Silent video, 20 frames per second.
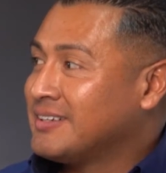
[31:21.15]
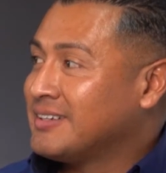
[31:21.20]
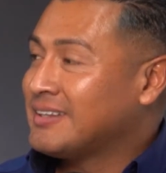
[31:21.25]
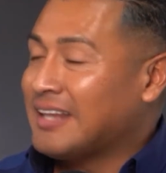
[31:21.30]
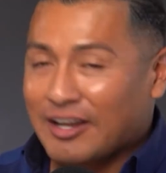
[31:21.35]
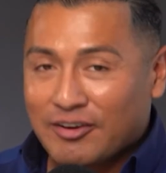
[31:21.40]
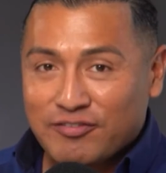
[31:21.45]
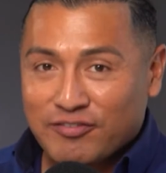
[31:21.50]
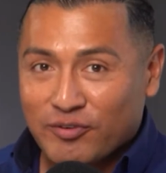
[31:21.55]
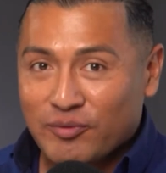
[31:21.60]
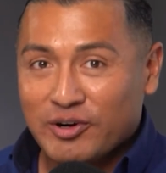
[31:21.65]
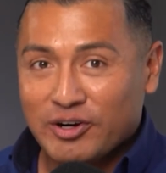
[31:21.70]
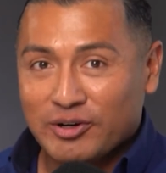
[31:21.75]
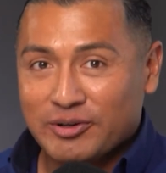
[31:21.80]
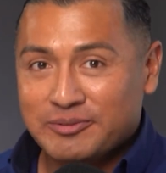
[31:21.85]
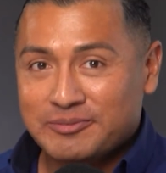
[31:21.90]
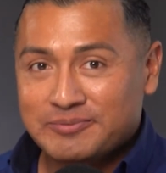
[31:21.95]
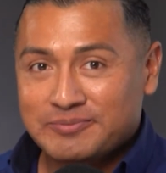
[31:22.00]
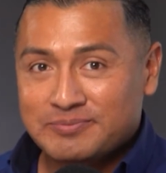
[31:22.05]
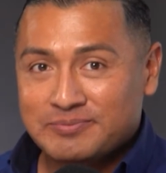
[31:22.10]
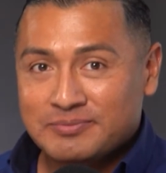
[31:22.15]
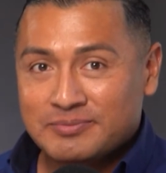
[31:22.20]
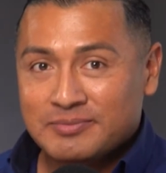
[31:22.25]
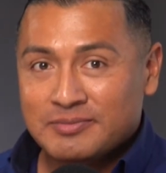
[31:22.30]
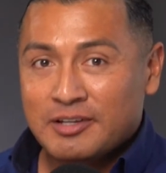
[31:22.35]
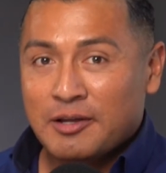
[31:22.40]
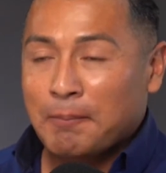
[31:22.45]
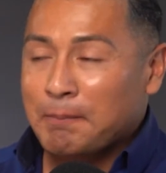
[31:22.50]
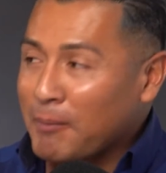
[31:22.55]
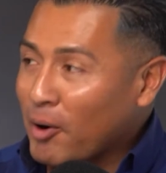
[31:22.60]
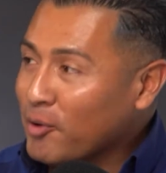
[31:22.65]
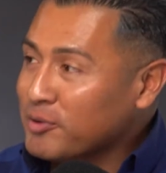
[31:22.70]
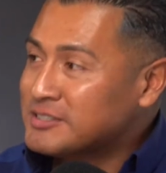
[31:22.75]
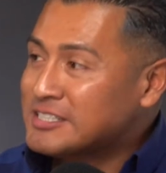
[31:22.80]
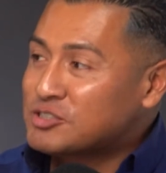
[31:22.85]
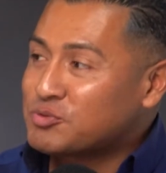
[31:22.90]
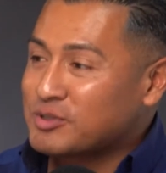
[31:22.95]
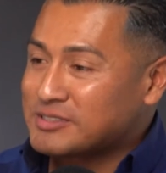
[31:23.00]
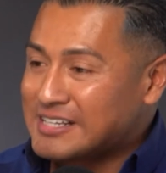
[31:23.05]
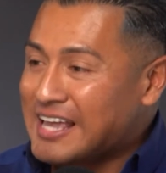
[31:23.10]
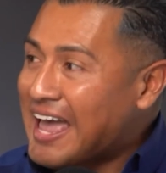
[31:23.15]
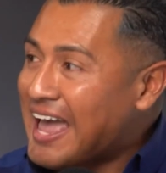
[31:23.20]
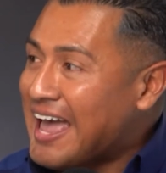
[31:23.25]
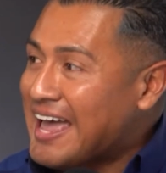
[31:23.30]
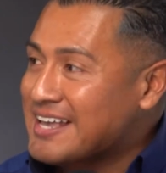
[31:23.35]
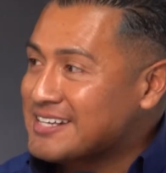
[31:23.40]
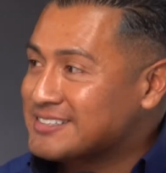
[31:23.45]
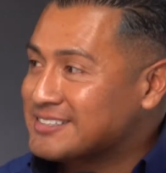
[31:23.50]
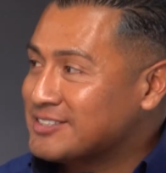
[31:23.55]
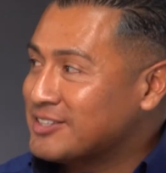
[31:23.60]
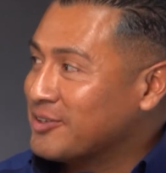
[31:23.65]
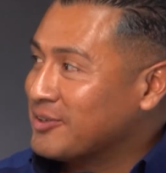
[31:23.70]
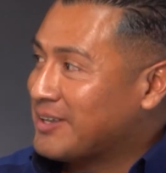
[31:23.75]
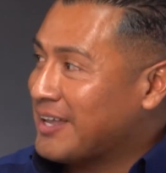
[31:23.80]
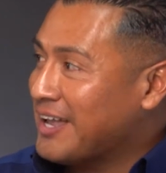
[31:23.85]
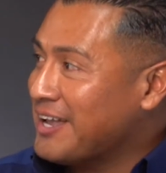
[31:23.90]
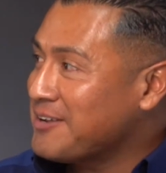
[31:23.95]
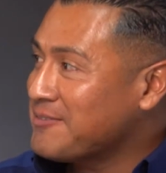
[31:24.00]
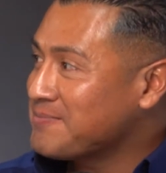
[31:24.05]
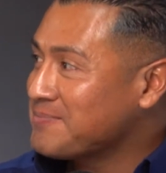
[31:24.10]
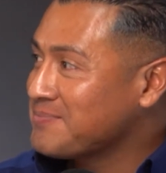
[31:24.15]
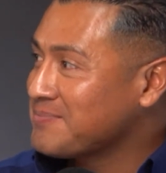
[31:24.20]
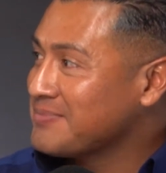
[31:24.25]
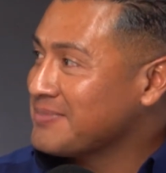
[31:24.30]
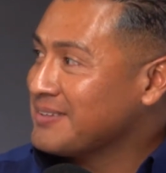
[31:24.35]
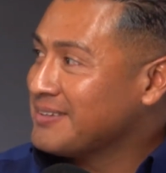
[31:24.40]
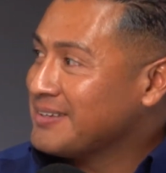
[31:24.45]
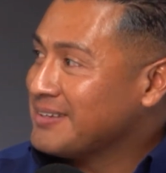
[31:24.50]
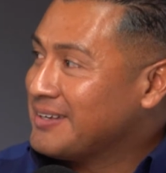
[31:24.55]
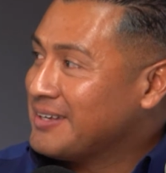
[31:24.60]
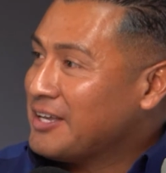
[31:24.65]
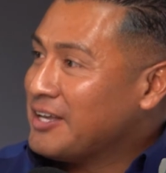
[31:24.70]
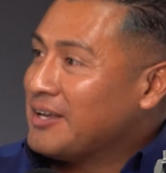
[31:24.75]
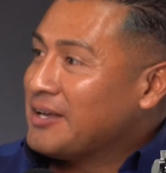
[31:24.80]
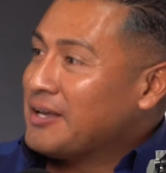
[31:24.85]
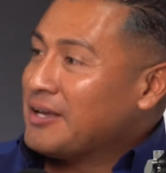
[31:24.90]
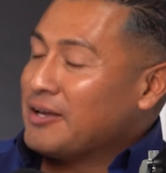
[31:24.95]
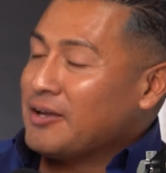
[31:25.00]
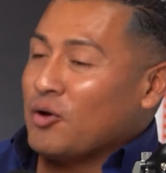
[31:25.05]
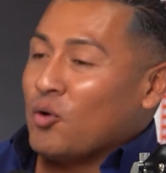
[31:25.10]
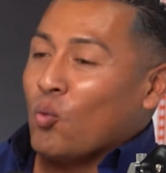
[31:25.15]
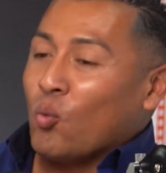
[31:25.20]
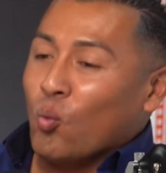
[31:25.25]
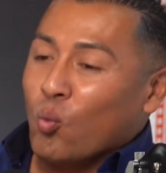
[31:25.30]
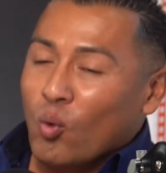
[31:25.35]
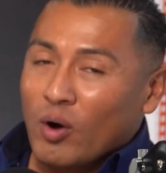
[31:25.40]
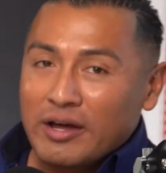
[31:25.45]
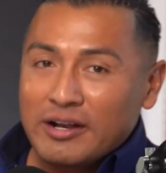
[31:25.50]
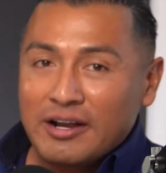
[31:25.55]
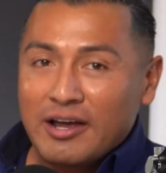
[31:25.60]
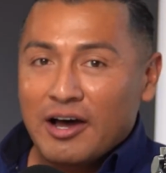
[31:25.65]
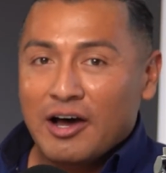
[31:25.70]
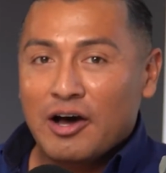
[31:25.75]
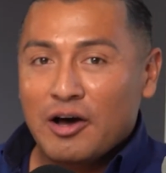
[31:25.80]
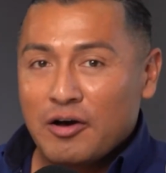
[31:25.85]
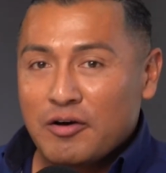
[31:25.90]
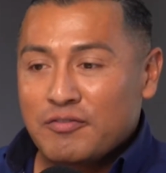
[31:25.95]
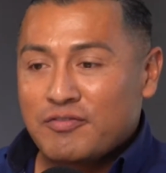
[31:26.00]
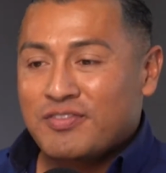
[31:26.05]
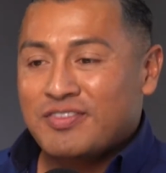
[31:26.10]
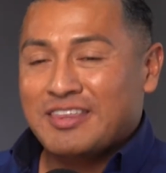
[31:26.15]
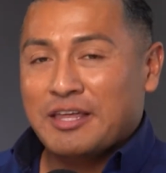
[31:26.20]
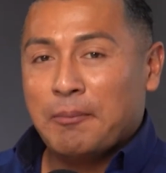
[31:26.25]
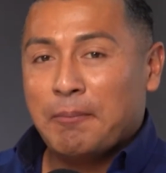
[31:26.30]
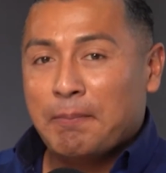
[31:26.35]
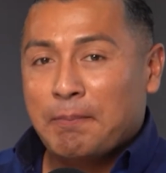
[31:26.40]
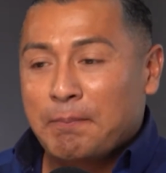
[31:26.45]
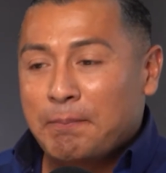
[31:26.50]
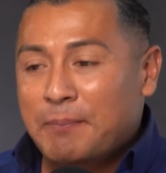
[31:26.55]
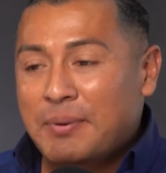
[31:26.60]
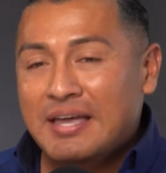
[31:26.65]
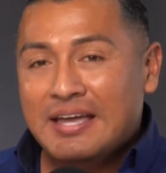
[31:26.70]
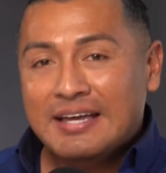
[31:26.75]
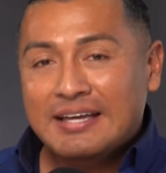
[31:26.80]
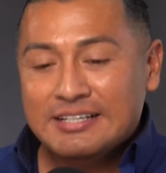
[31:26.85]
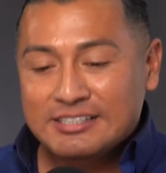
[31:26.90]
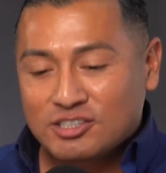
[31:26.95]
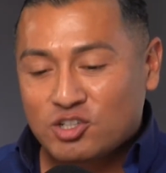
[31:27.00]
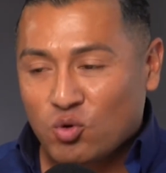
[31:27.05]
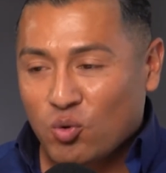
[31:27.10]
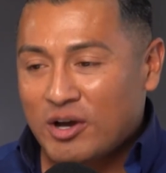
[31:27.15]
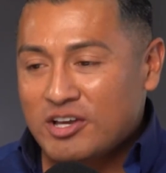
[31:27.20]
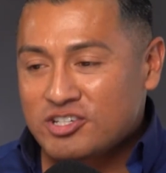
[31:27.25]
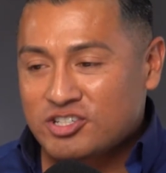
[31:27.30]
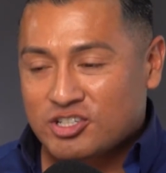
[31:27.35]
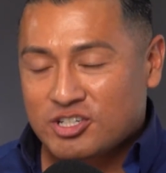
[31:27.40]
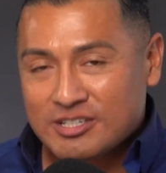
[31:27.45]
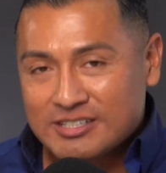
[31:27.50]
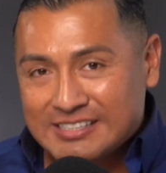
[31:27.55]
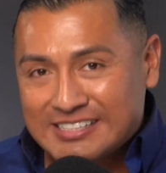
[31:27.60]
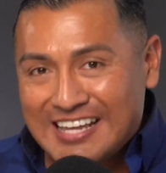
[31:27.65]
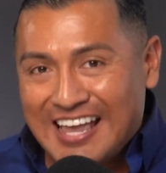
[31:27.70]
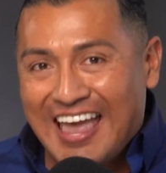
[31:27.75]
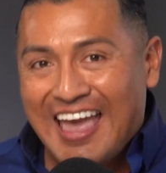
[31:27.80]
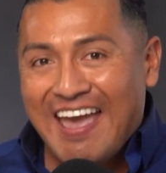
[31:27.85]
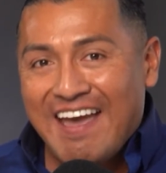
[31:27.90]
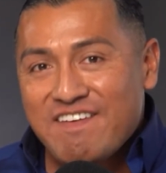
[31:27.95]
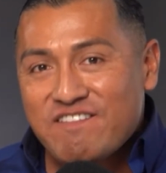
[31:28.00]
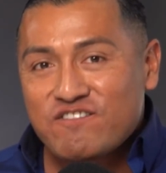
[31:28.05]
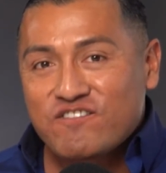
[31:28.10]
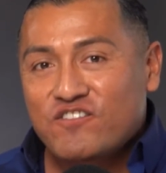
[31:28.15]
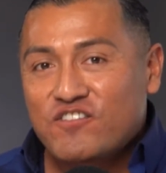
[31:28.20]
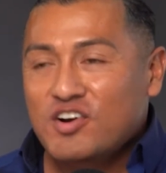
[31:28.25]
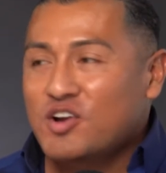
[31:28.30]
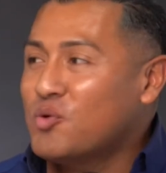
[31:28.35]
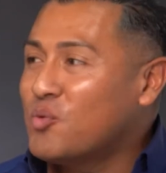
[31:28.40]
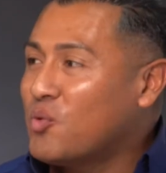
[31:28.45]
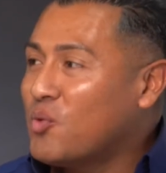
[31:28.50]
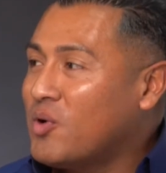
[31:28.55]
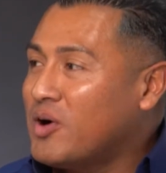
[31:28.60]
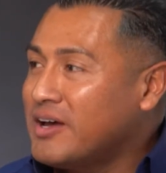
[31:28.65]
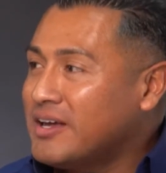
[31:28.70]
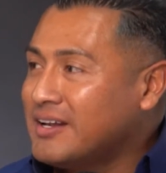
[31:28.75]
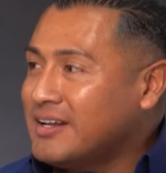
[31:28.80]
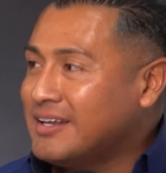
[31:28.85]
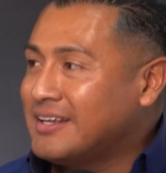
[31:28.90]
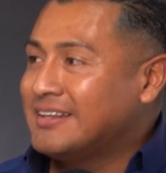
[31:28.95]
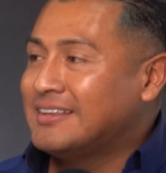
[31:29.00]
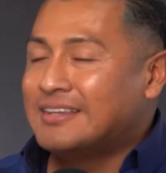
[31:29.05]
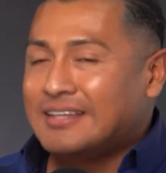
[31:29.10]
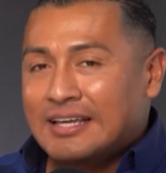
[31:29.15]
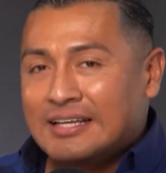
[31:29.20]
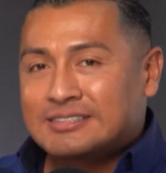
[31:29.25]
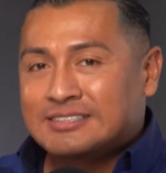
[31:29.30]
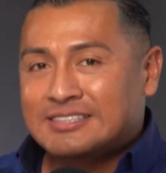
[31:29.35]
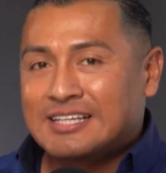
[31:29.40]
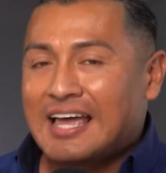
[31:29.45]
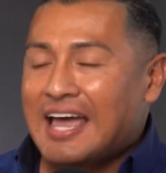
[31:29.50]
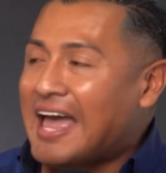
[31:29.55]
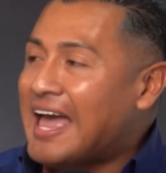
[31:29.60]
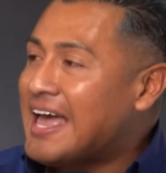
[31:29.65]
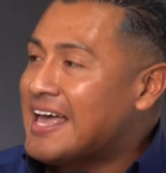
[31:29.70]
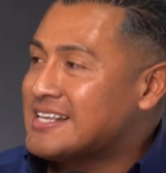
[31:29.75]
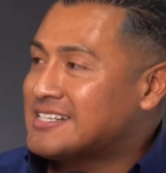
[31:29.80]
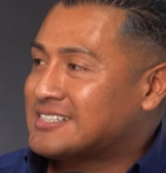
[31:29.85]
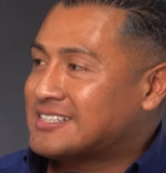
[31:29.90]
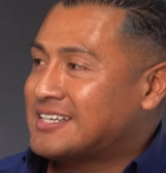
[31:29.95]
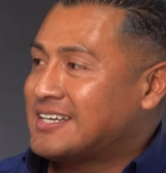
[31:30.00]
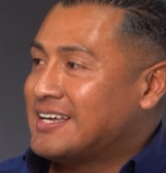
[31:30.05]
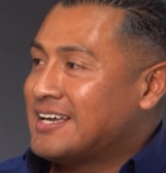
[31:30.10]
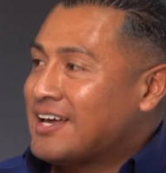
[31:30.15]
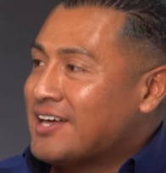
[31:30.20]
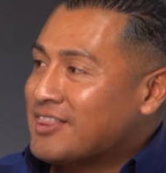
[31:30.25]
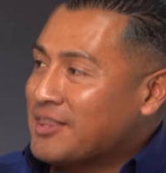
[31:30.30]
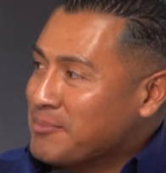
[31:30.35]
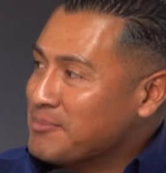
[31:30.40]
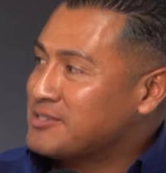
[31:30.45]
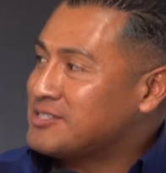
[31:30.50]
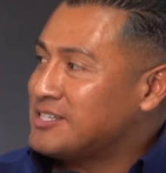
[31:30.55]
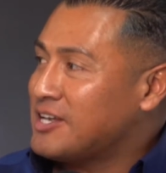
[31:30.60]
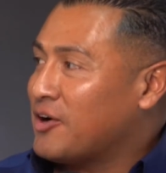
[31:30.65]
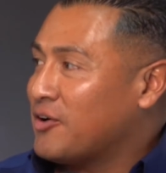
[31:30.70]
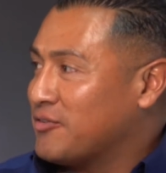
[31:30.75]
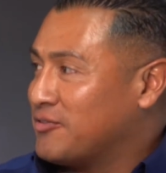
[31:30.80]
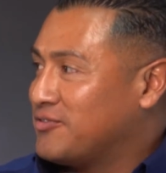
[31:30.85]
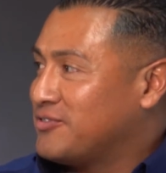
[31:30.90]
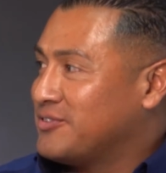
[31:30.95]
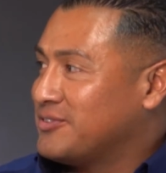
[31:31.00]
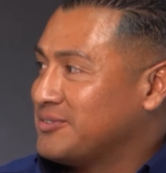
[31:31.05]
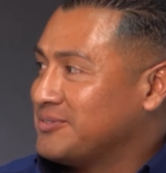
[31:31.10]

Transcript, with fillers: Like for real, Moses was asked, okay one of the biggest questions everyone needs to ask themselves.